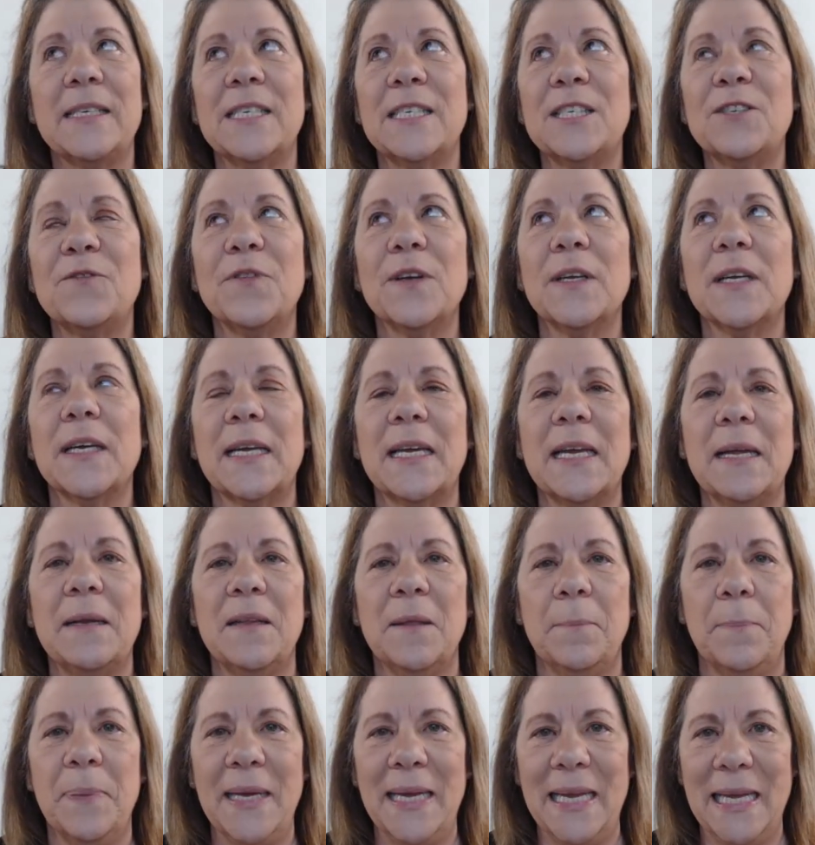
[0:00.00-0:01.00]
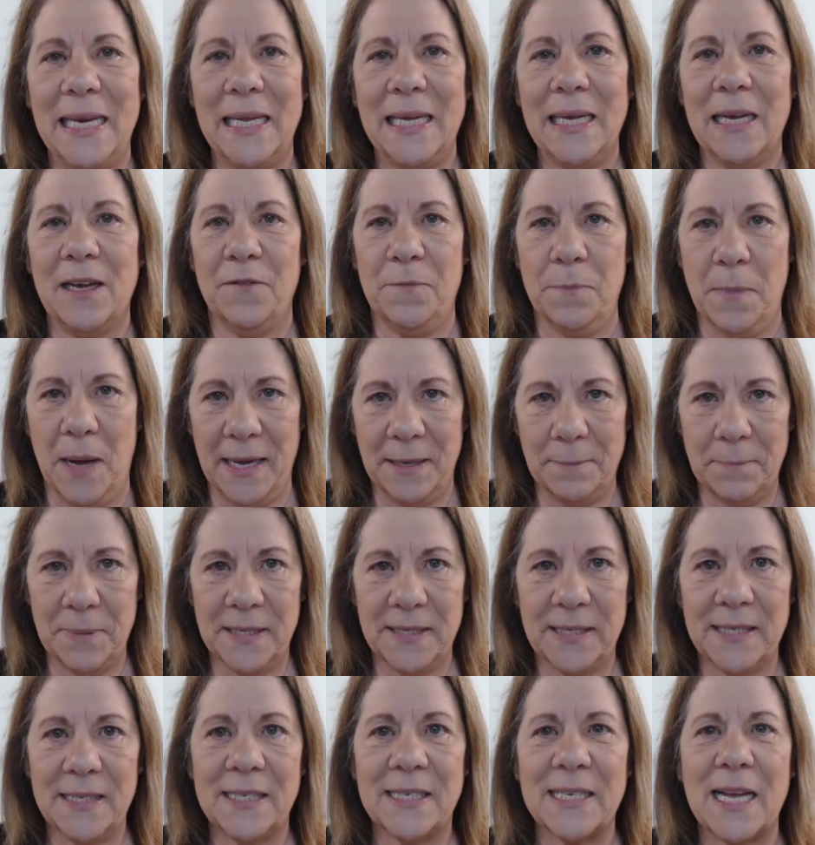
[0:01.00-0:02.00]
I just feel like in the beginning of my
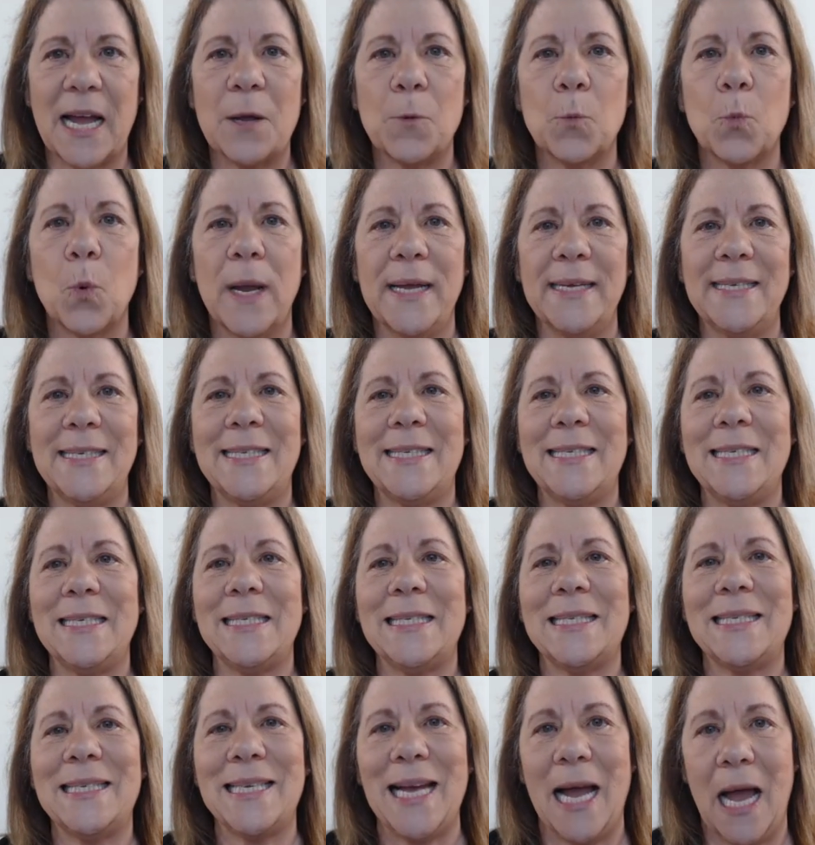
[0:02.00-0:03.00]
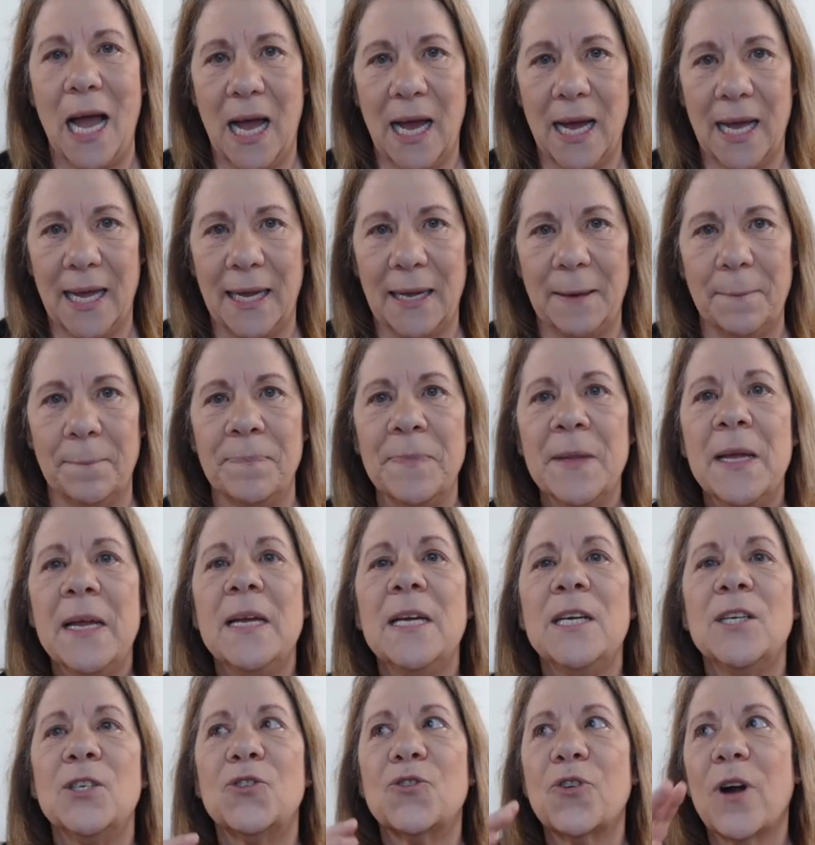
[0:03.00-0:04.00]
business, I wasted time
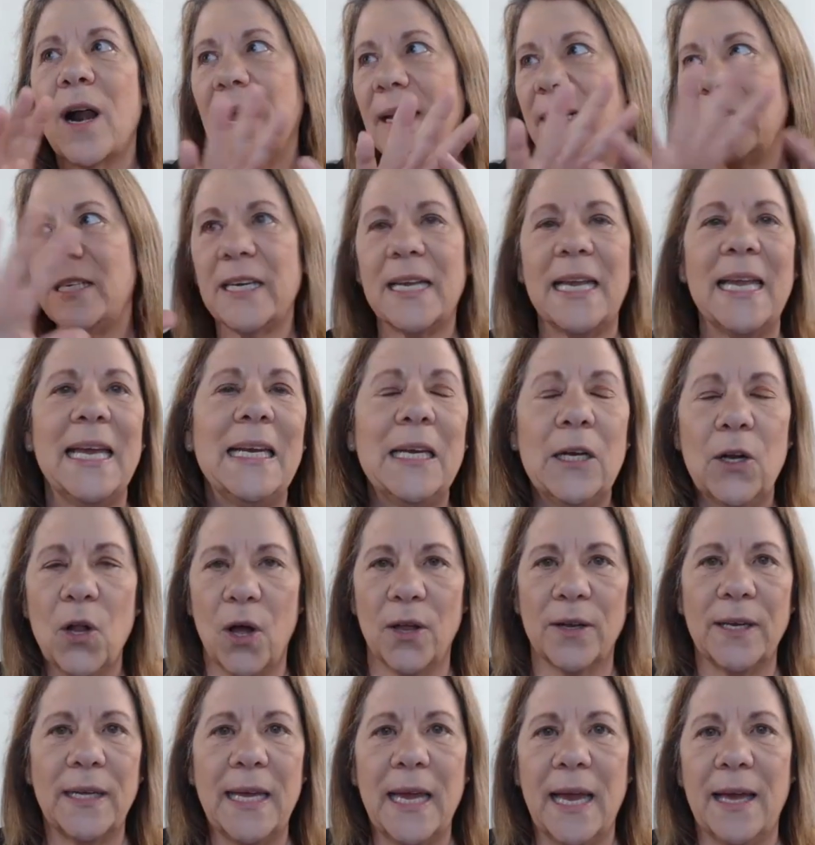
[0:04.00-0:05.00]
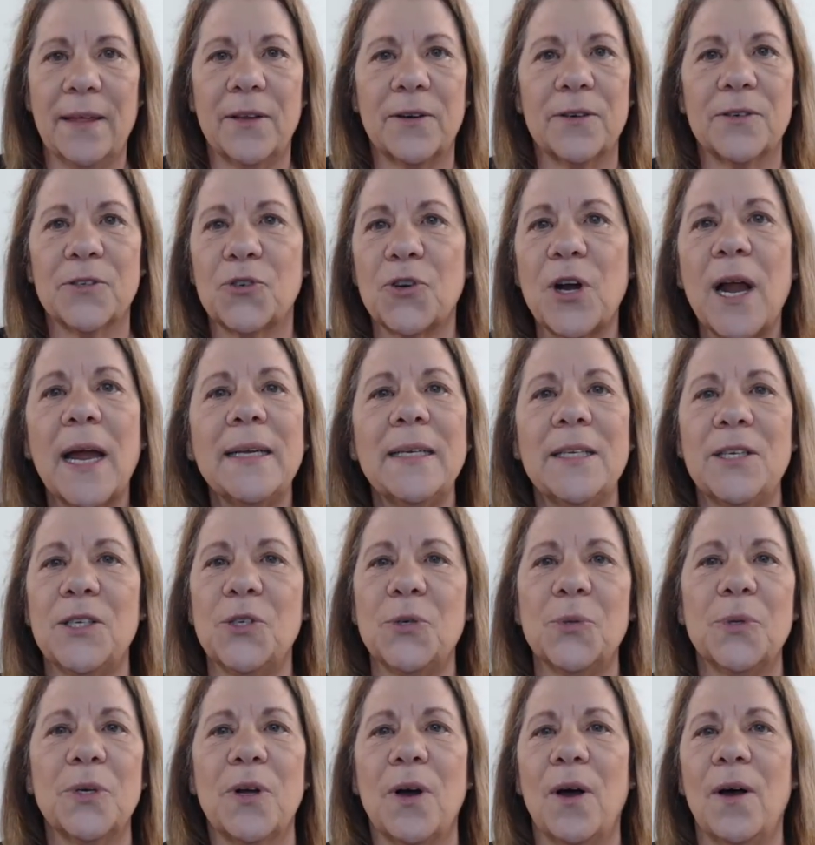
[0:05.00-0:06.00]
trying to get it all together and trying
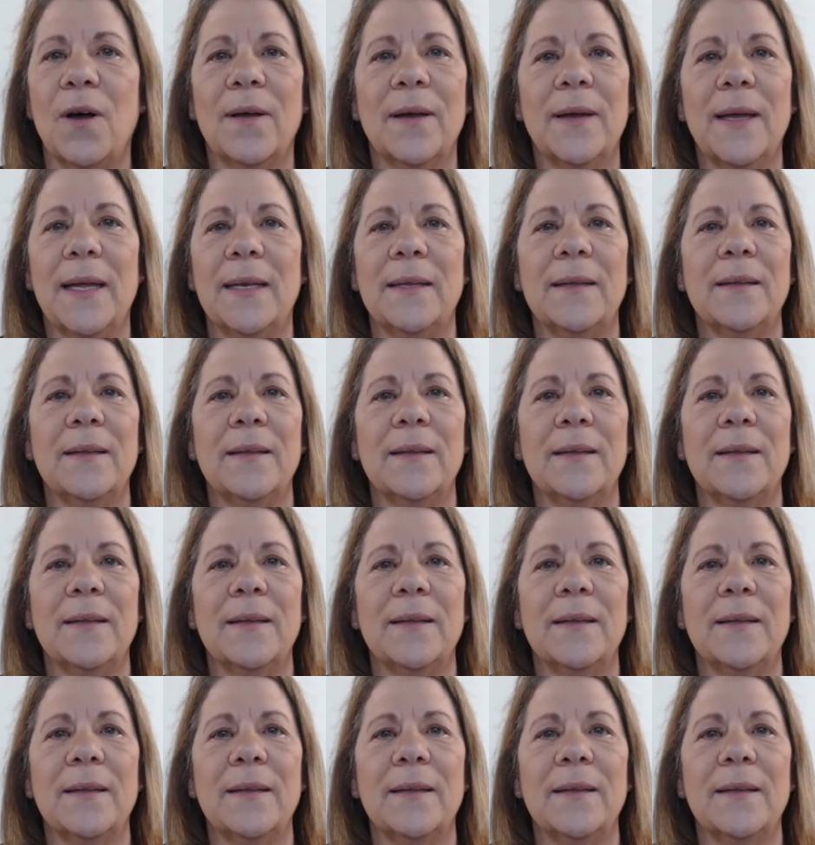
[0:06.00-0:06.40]
to do it all.